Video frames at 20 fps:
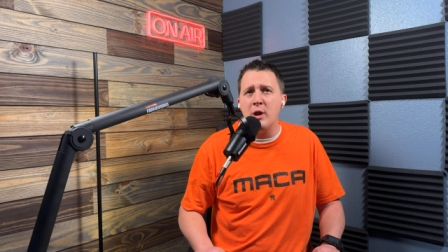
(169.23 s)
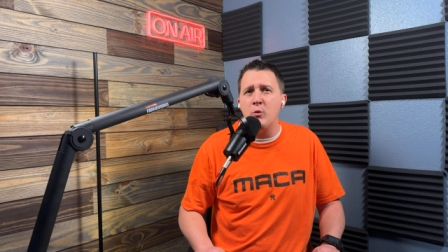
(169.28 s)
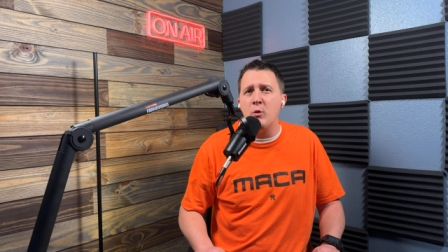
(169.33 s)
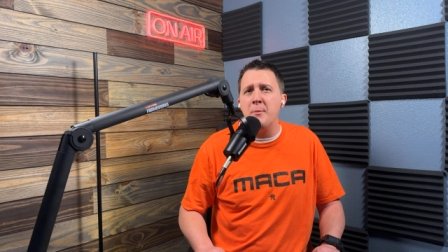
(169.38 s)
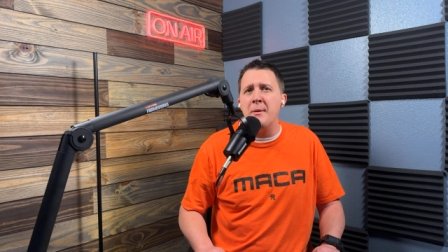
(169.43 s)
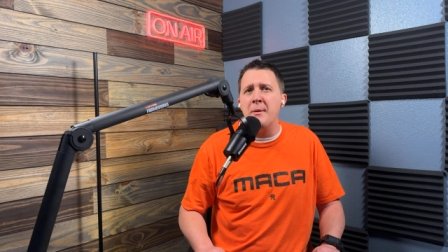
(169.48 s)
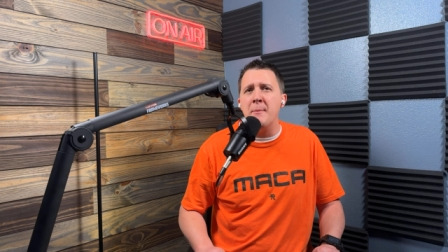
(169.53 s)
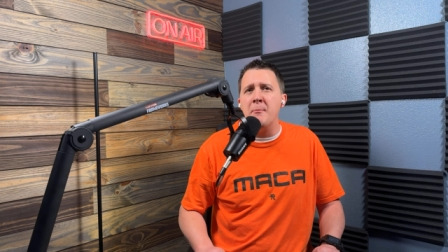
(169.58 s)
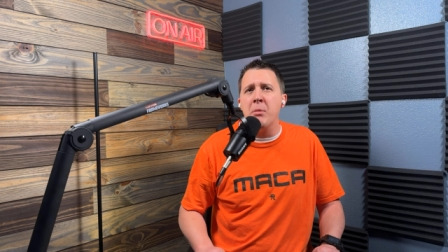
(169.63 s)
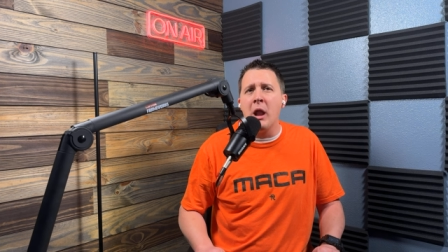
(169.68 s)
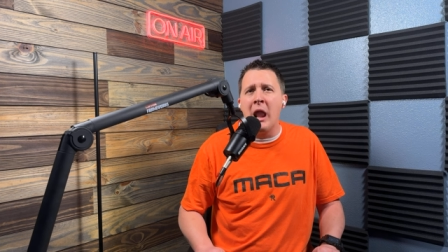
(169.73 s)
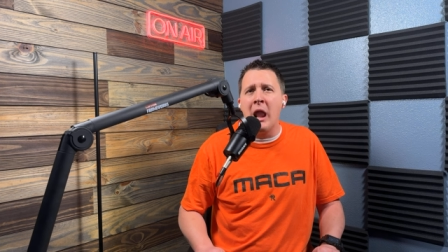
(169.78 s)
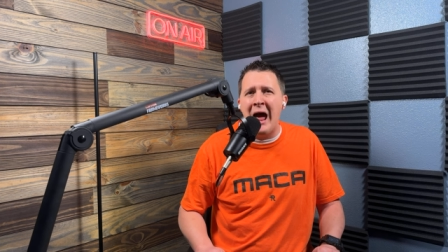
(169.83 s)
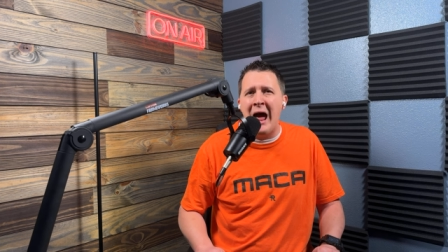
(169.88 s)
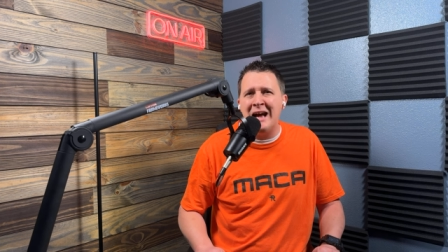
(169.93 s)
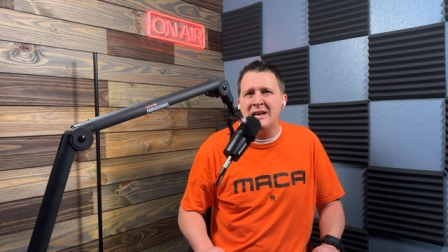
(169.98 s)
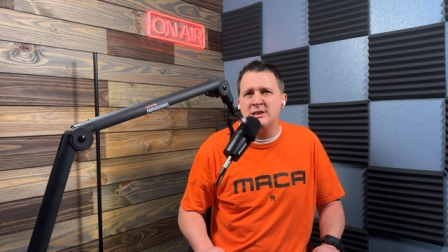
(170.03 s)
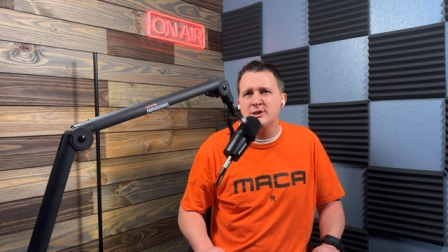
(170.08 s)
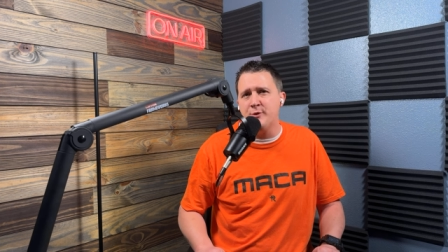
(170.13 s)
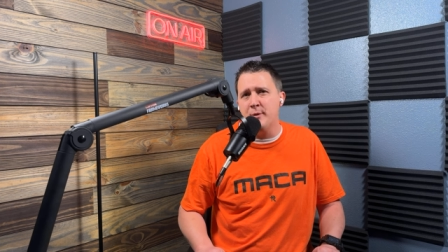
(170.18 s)
it would be
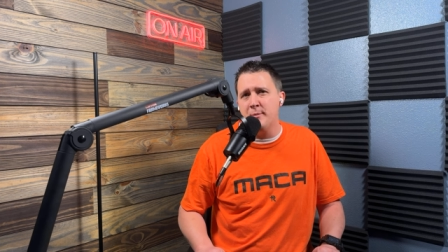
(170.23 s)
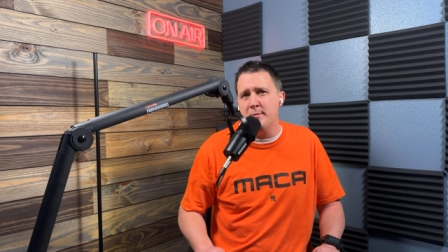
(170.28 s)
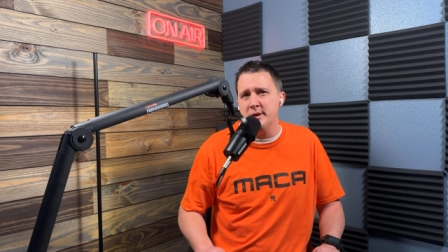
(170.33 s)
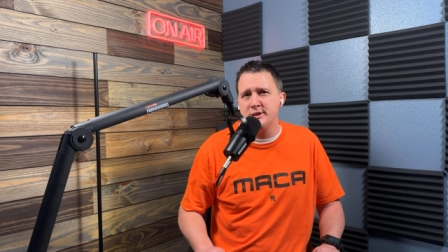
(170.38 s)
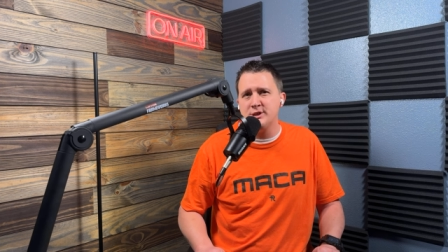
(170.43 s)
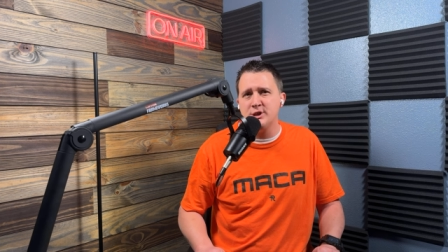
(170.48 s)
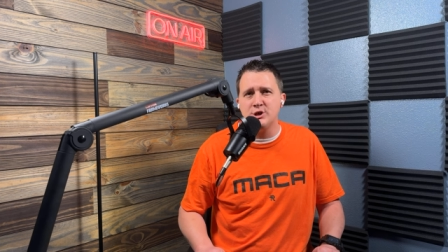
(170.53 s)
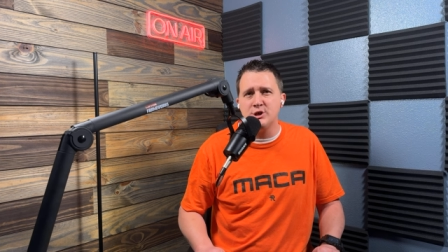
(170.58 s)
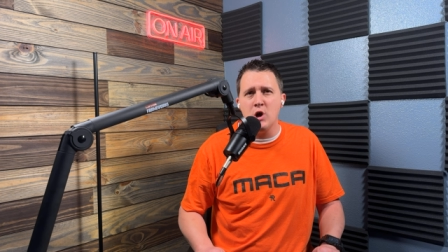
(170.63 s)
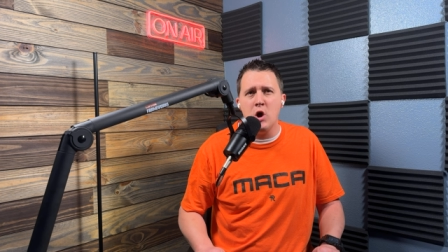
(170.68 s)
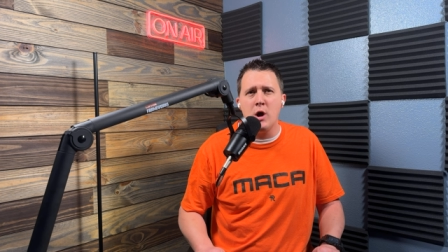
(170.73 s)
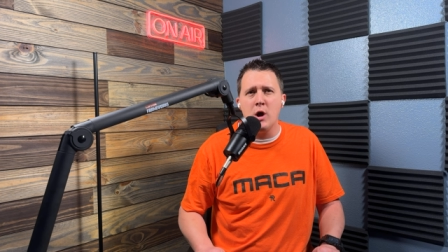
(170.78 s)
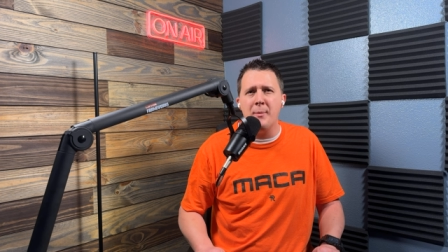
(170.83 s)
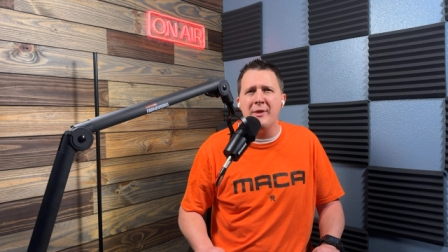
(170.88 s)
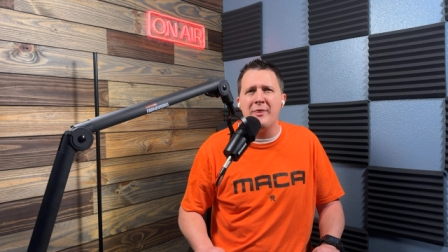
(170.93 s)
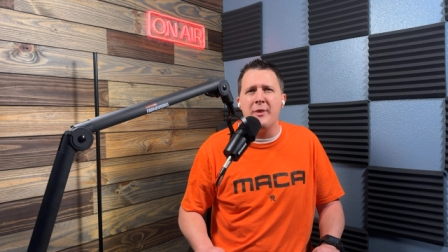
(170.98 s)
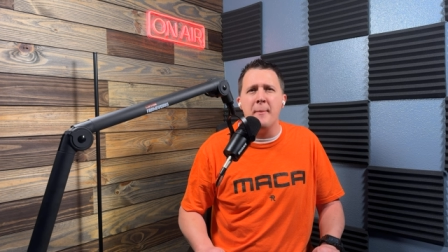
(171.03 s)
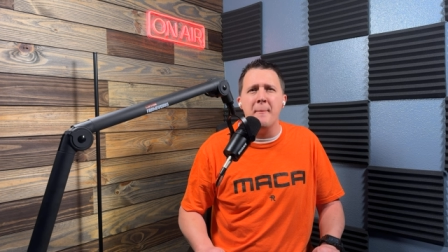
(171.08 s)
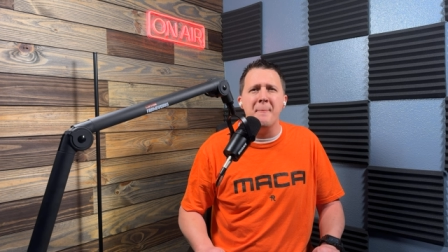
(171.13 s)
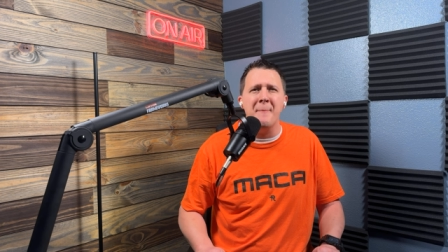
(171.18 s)
blasphemous to talk
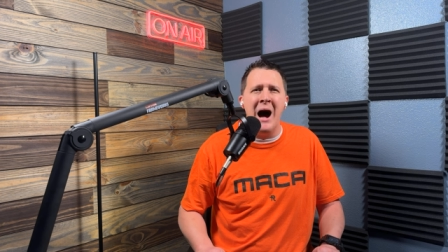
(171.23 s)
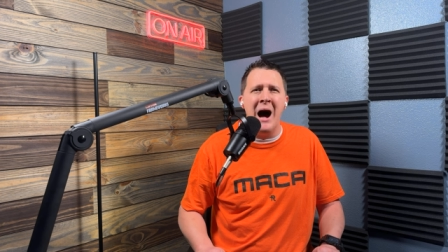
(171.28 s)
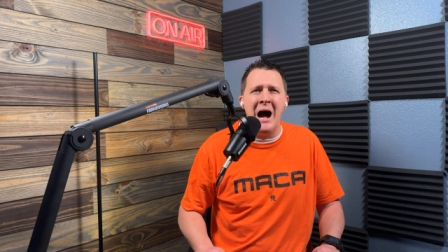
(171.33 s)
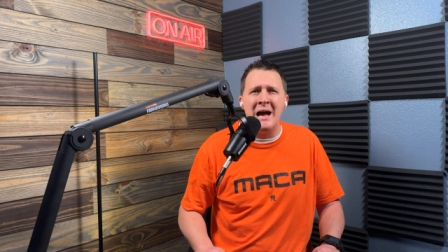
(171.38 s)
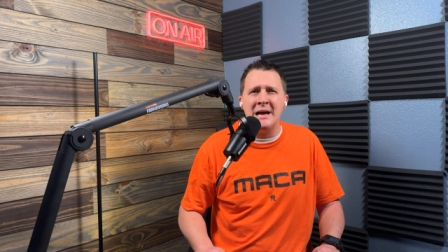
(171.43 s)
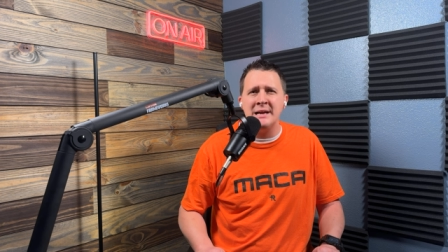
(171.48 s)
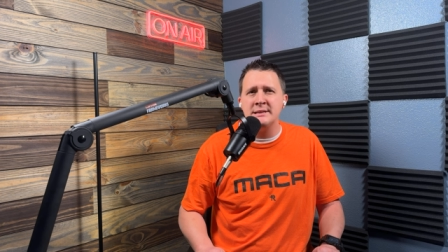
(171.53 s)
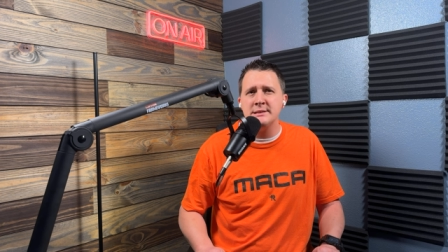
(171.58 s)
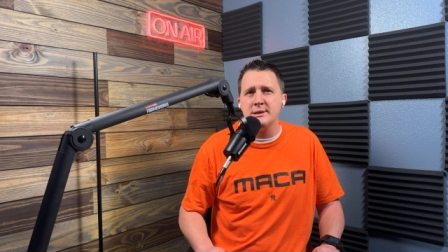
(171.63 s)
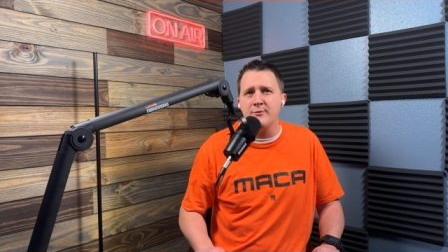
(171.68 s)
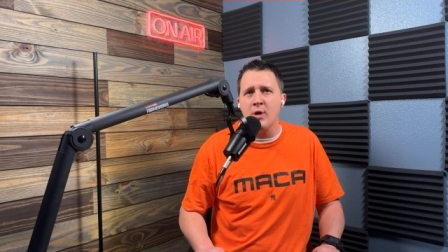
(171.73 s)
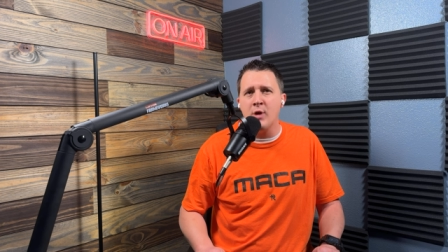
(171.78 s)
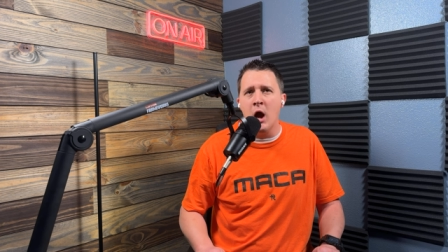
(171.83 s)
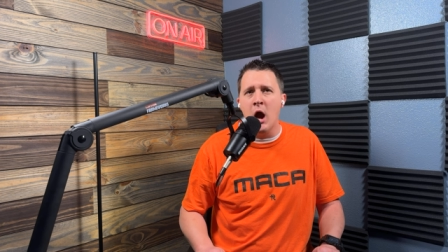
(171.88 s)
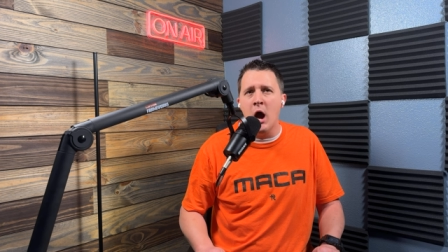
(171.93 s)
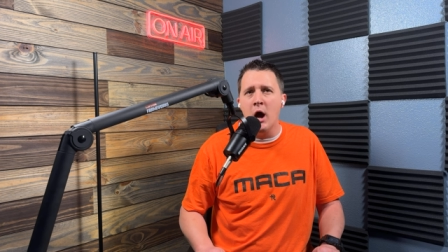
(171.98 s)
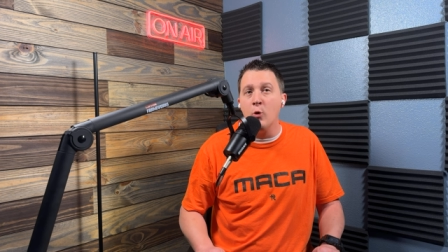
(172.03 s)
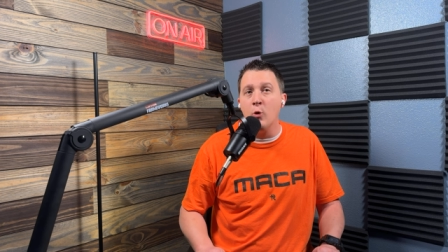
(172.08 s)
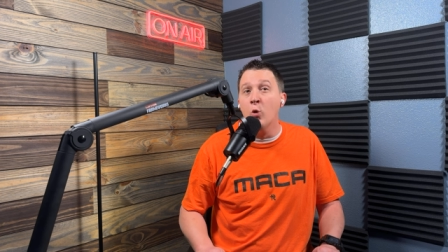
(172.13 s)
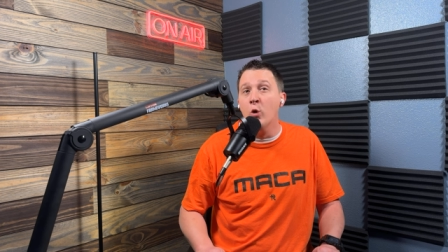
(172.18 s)
about the minds of
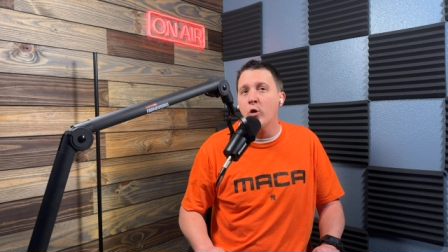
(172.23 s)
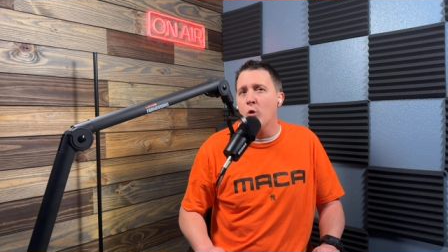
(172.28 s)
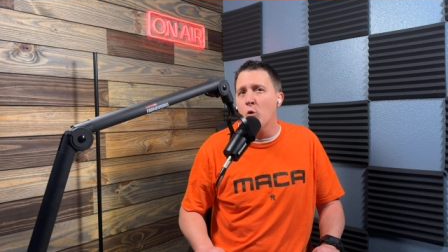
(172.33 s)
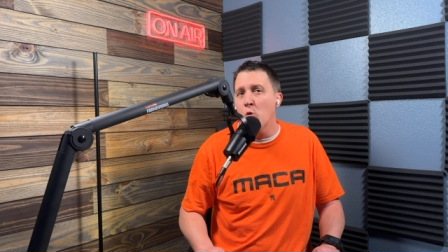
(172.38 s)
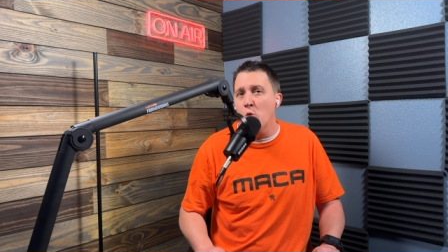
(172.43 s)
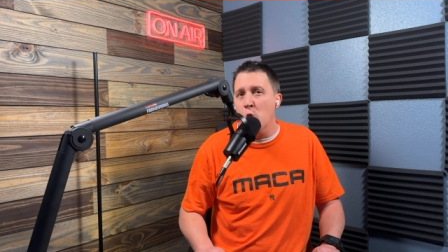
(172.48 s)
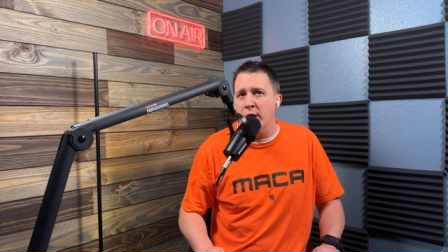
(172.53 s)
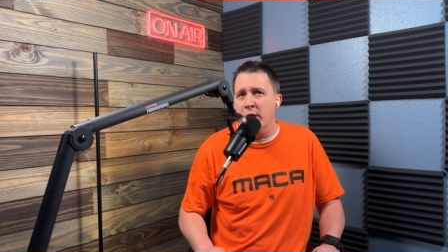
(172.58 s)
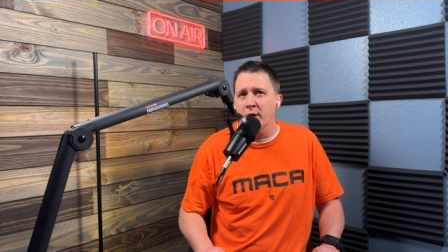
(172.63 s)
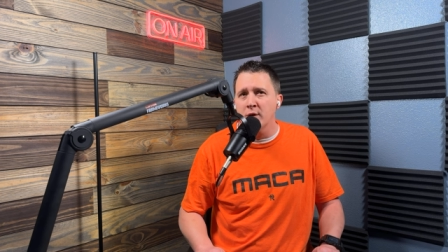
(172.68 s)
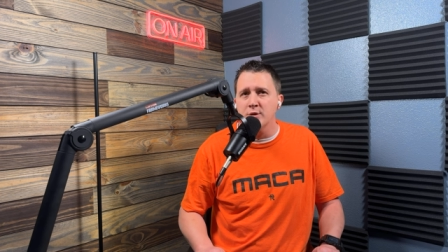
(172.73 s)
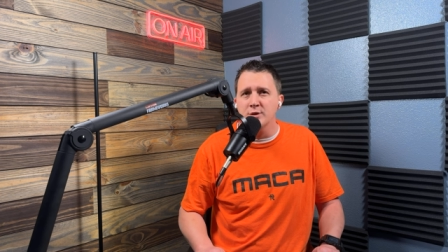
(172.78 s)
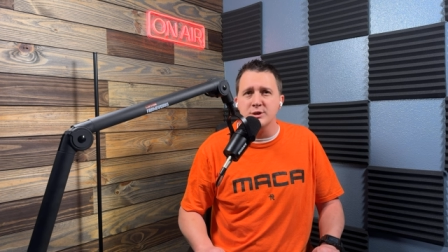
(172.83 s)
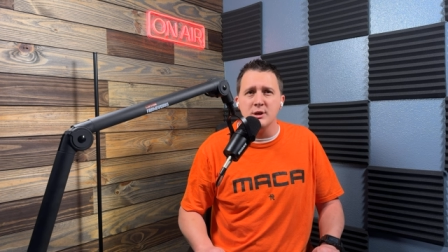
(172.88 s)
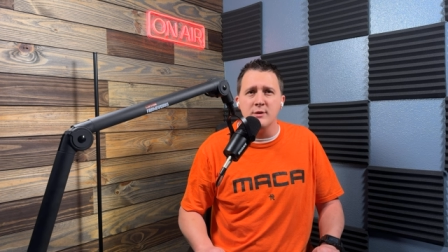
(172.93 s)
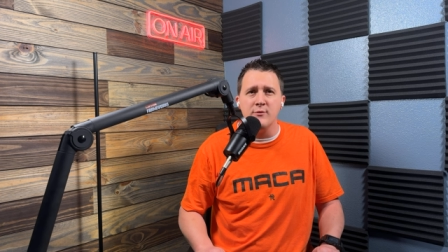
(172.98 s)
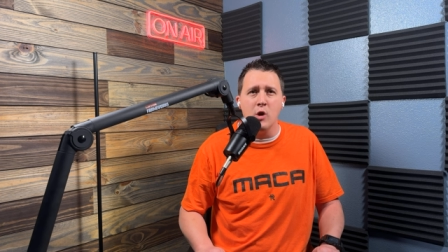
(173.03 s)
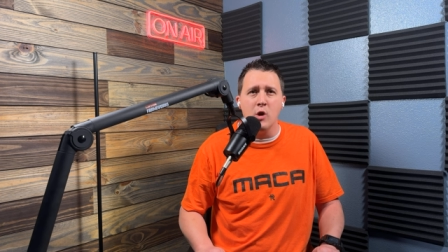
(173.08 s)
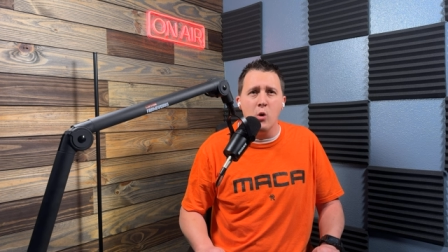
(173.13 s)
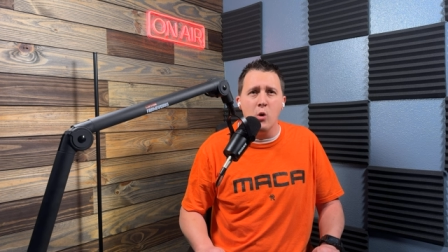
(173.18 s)
God or the wills
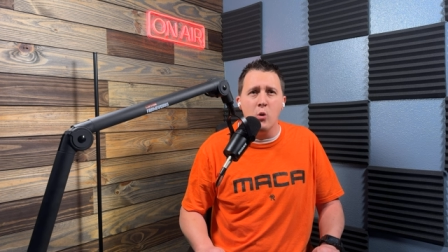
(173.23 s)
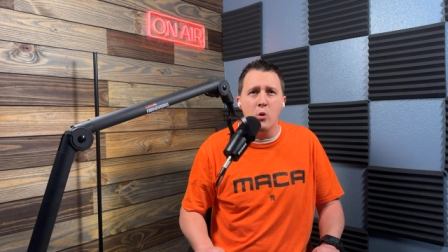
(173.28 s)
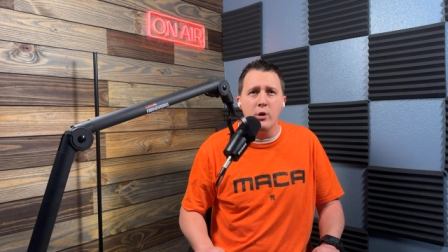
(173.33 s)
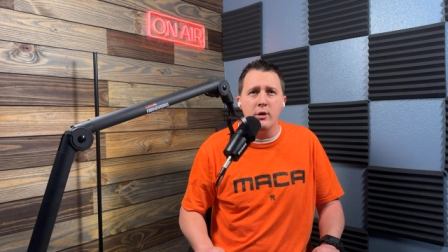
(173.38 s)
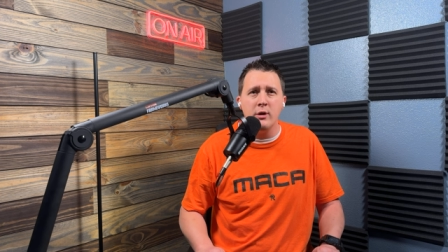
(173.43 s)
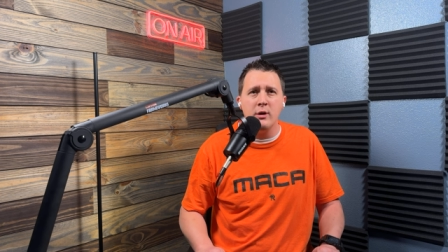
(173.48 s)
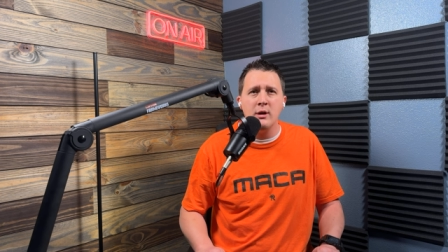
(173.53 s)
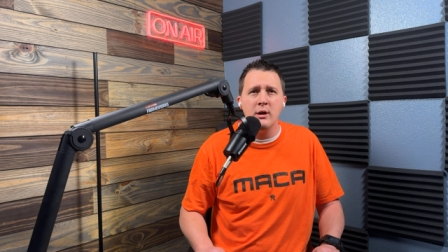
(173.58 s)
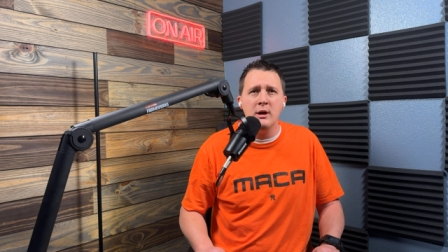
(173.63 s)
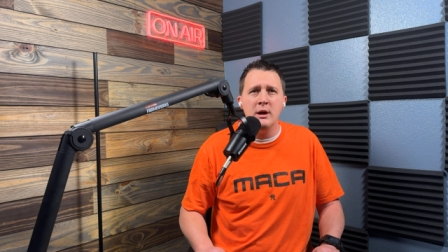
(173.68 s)
of the Lord.